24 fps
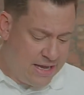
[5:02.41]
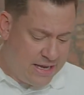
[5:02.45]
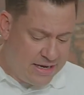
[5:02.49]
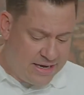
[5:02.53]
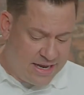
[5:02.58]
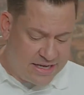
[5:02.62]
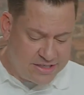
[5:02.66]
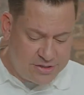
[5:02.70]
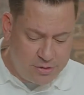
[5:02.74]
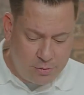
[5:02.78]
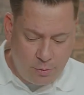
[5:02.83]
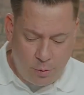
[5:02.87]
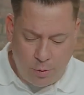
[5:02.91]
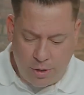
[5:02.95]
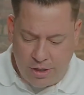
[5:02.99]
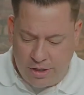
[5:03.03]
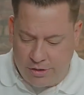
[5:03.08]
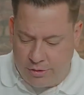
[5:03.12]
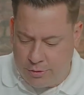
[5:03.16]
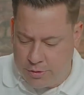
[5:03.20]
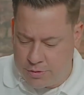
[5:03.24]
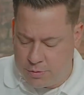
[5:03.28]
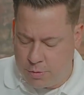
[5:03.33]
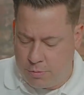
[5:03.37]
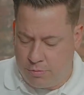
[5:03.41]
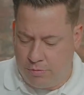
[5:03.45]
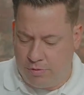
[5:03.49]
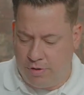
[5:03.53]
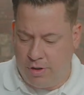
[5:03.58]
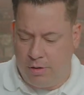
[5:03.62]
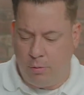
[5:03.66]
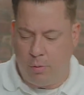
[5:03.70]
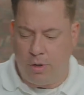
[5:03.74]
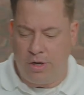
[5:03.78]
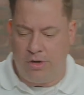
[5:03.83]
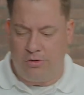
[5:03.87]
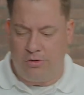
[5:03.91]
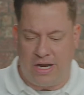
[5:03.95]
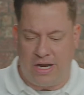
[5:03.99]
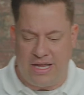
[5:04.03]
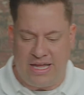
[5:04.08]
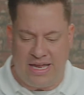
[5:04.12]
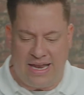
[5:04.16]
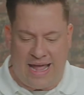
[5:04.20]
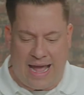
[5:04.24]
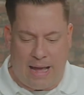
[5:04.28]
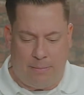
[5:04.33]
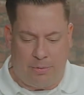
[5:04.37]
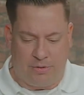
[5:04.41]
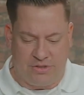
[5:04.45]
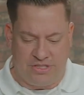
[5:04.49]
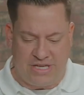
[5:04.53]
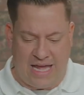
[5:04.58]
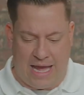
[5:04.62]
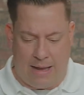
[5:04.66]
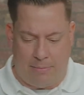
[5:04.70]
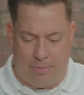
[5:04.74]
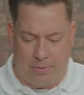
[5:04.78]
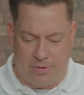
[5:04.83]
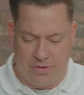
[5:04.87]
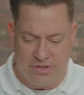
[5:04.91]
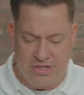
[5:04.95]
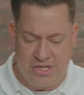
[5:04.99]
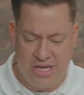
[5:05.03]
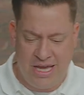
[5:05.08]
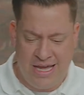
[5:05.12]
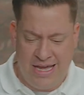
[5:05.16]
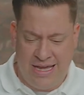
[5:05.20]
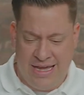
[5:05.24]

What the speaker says: Next thing we wanna do is we really wanna get apples to apples